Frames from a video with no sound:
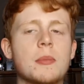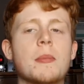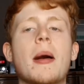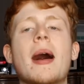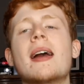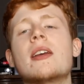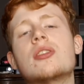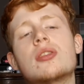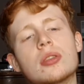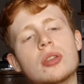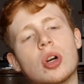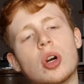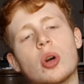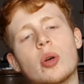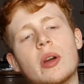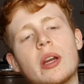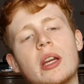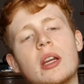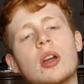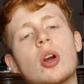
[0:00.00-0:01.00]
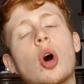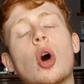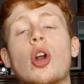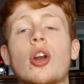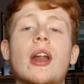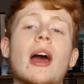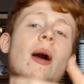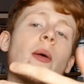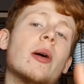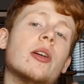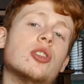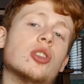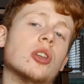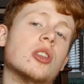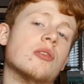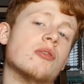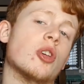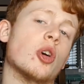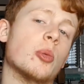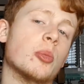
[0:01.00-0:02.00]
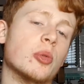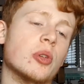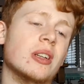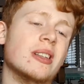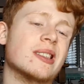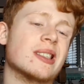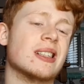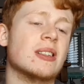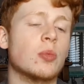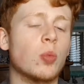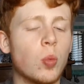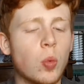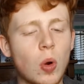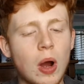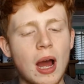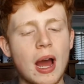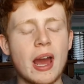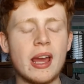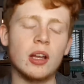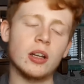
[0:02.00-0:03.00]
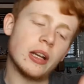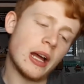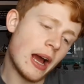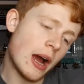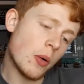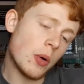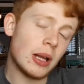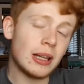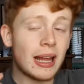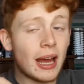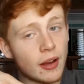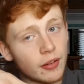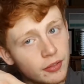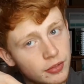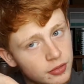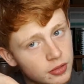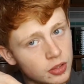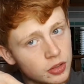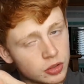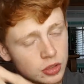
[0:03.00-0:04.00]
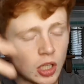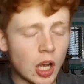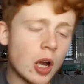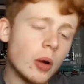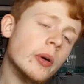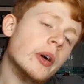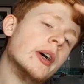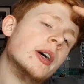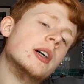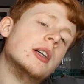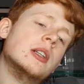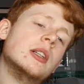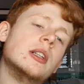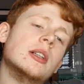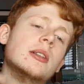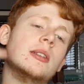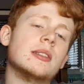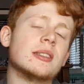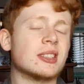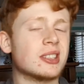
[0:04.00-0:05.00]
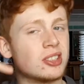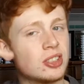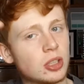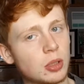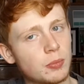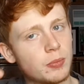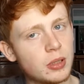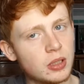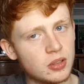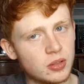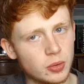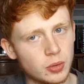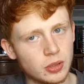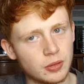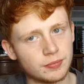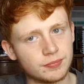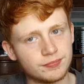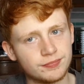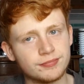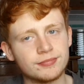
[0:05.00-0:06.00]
My story on how I joined the Royal Marines and why and how I left. So, let's jump into it.